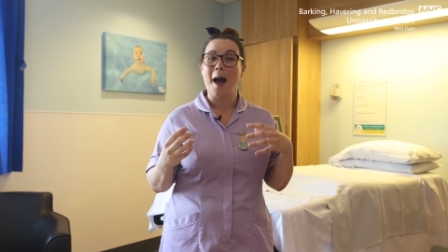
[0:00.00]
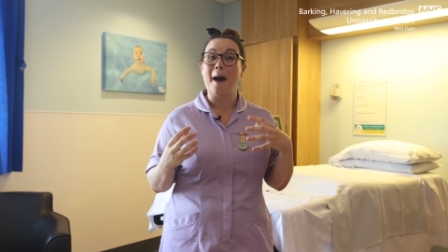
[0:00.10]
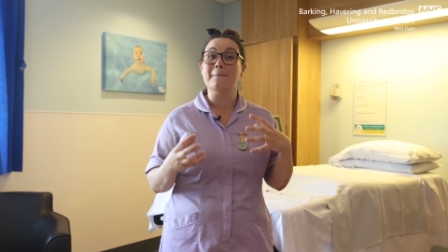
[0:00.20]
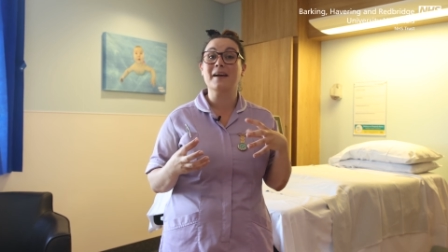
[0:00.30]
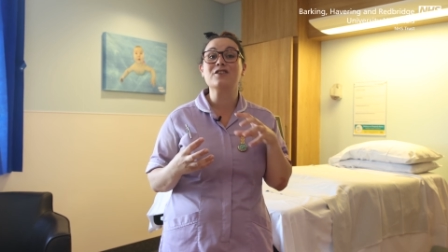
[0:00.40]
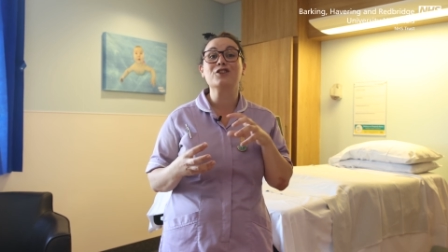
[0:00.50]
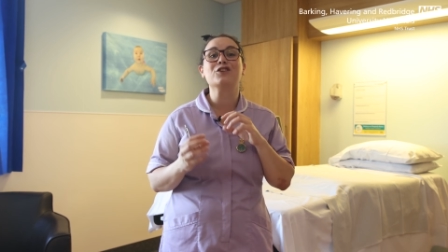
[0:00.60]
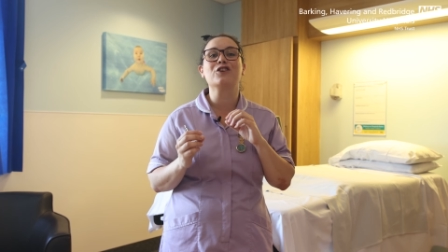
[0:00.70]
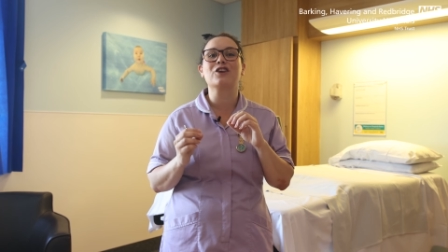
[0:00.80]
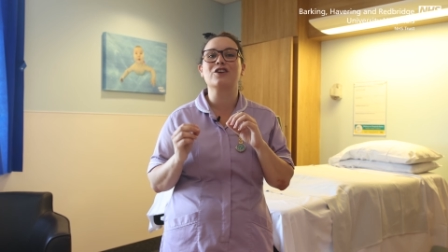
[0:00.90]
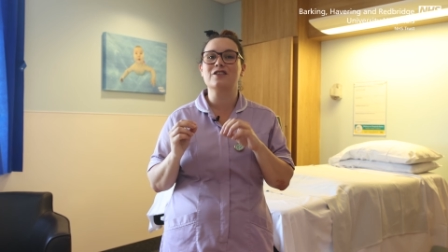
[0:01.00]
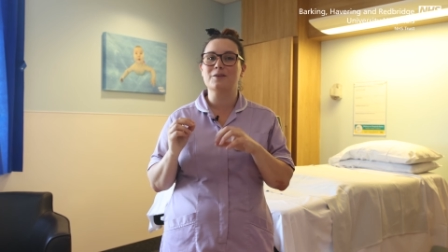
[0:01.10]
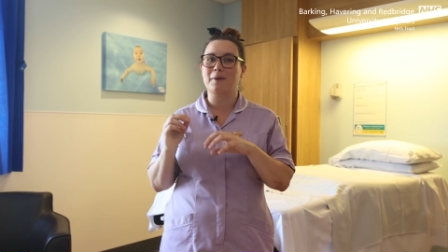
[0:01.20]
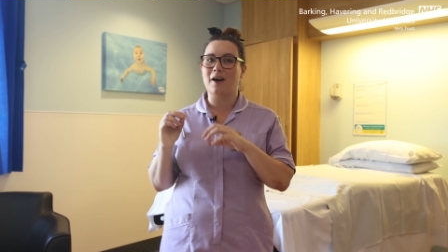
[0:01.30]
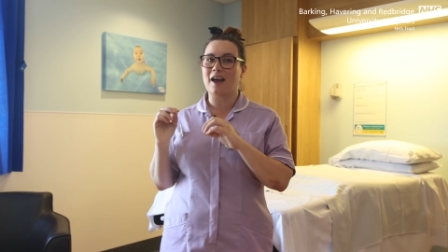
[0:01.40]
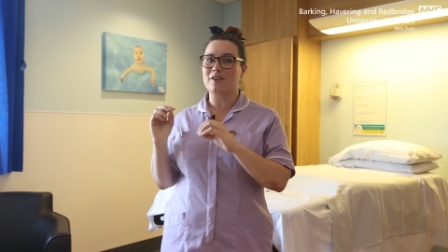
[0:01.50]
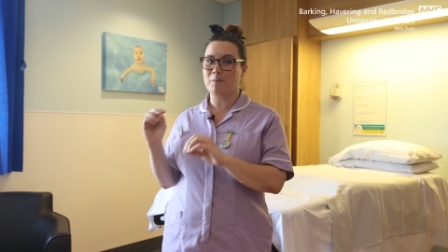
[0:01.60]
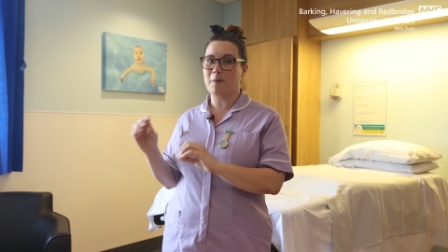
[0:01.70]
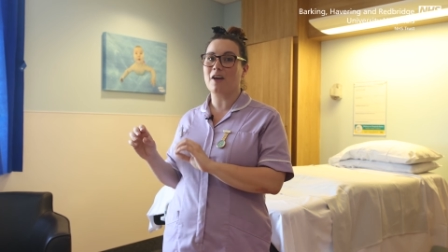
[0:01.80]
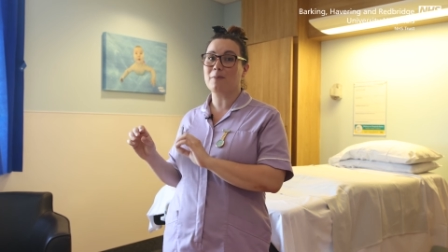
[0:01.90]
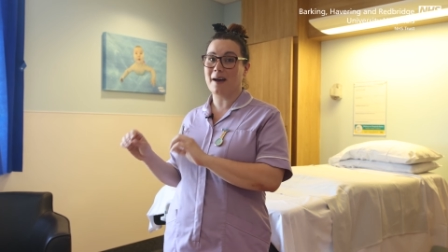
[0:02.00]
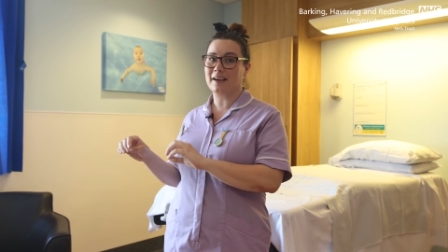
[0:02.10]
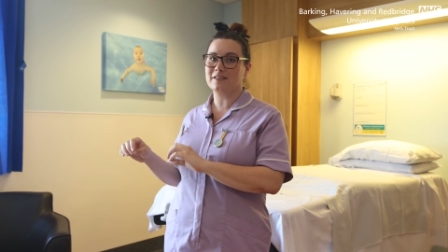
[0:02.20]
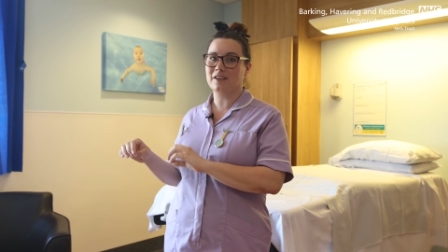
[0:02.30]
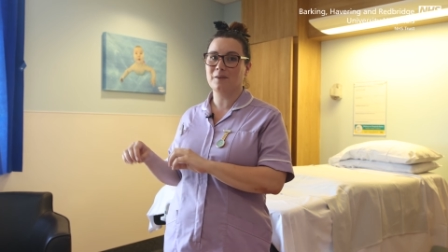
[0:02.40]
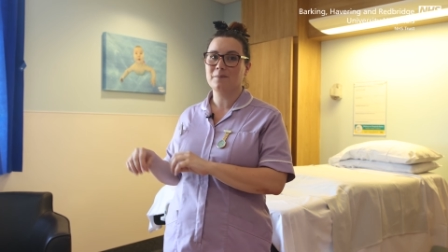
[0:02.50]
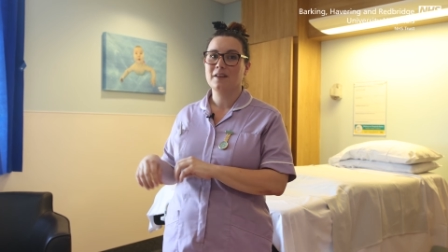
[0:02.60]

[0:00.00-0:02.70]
and make sure you've got a good supply in your birth bag too.